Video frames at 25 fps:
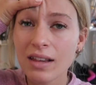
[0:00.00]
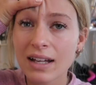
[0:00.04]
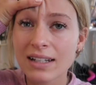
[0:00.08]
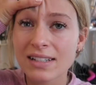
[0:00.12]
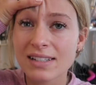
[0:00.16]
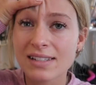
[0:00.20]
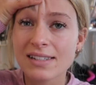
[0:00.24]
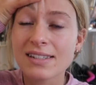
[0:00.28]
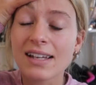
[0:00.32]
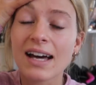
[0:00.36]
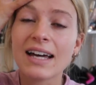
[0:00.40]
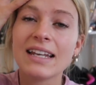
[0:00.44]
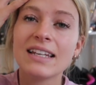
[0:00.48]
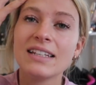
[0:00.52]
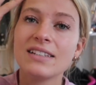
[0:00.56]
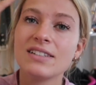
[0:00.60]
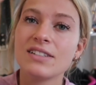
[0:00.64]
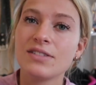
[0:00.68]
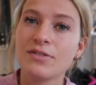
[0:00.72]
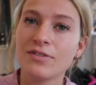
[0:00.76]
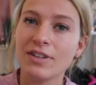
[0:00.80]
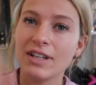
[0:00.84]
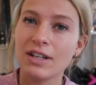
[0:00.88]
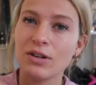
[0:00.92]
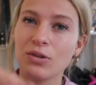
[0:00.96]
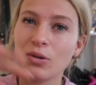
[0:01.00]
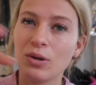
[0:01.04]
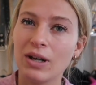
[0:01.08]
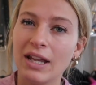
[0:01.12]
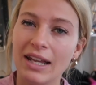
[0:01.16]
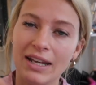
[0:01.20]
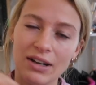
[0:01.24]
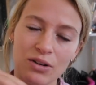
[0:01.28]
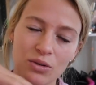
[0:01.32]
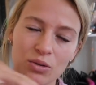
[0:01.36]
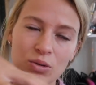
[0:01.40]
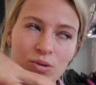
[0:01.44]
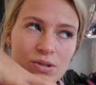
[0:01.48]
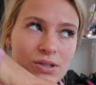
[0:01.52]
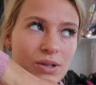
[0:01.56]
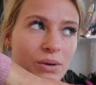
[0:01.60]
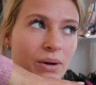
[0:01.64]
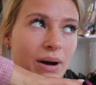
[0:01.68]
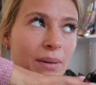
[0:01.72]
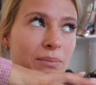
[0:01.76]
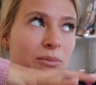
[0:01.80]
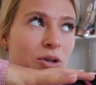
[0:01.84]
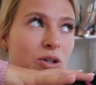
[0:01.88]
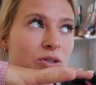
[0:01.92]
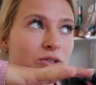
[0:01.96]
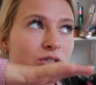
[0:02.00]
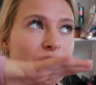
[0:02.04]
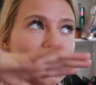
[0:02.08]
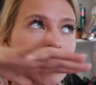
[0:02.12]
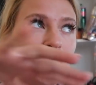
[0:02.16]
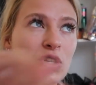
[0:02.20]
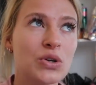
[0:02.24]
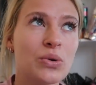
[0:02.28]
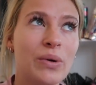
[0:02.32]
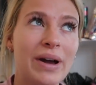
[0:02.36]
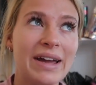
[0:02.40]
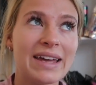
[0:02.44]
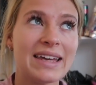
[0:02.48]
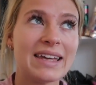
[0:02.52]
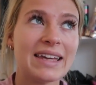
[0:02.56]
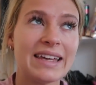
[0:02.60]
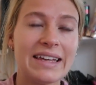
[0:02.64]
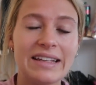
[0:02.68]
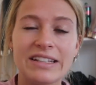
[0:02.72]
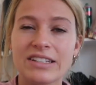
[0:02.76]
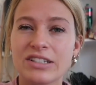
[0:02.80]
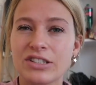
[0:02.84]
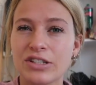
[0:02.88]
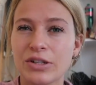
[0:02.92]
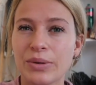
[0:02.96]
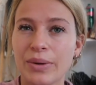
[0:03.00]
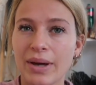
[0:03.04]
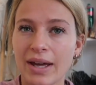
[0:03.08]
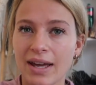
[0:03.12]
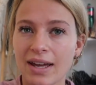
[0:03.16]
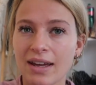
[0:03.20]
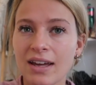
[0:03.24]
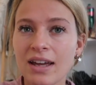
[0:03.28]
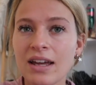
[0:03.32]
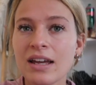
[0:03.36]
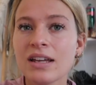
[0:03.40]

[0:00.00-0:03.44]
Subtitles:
I decided to fit it all in, and also I'm not too achy to do it.